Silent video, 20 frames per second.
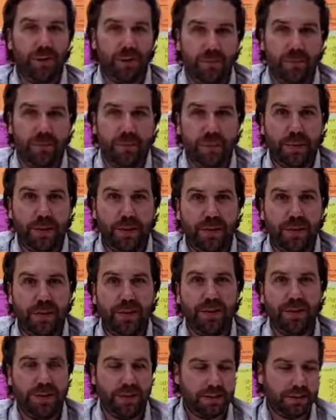for people to
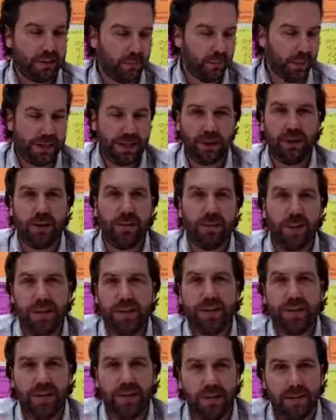learn because it's a really good
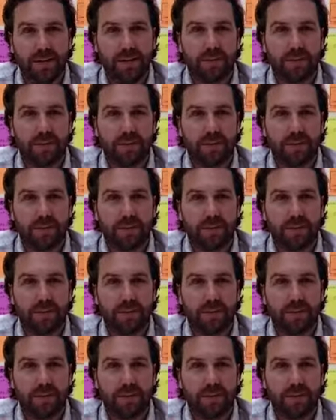base layer.